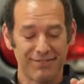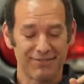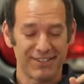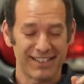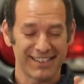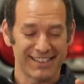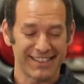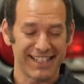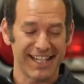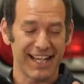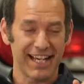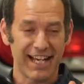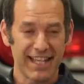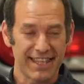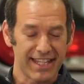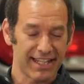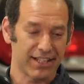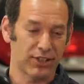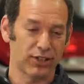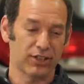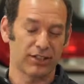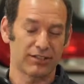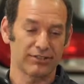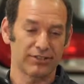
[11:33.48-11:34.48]
I'm just saying. I
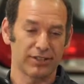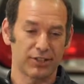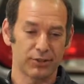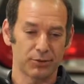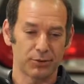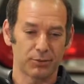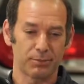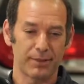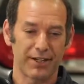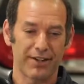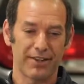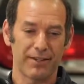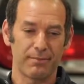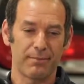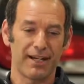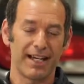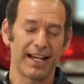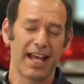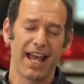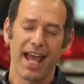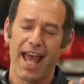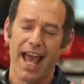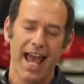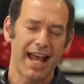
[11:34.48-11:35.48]
think hers was better than
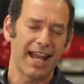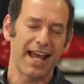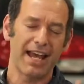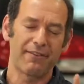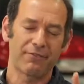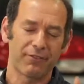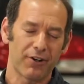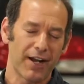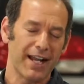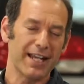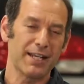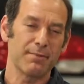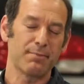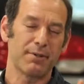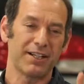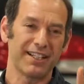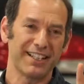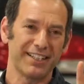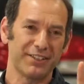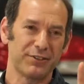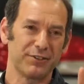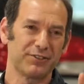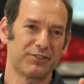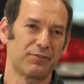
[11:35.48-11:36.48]
mine. And for
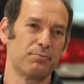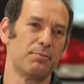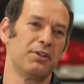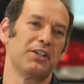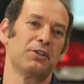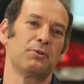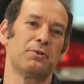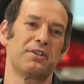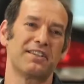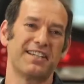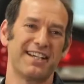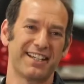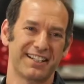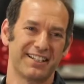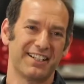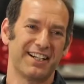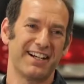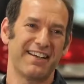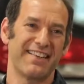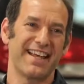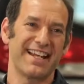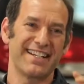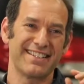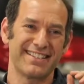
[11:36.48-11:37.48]
anybody who's familiar with that
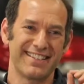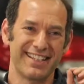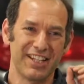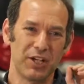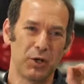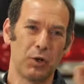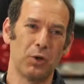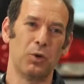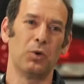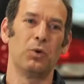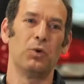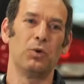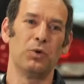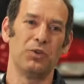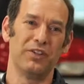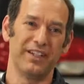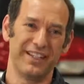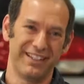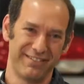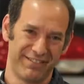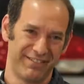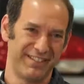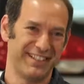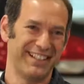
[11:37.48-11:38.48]
car, that is the
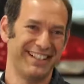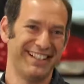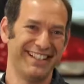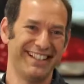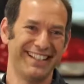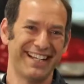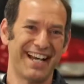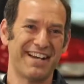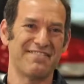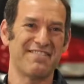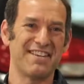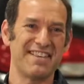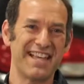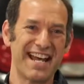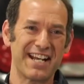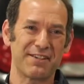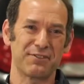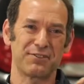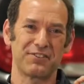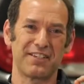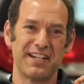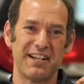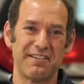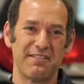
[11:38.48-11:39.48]
old Infiniti. I mean, that
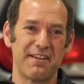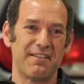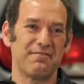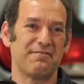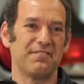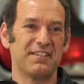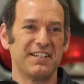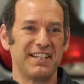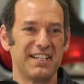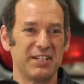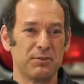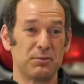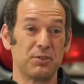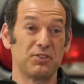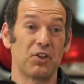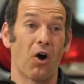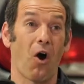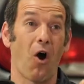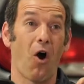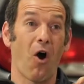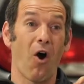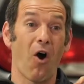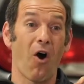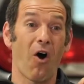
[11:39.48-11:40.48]
was an Infiniti was
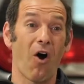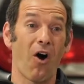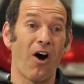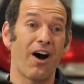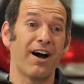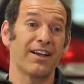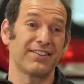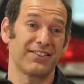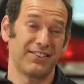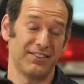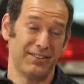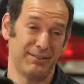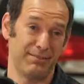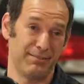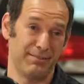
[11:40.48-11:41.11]
awesome.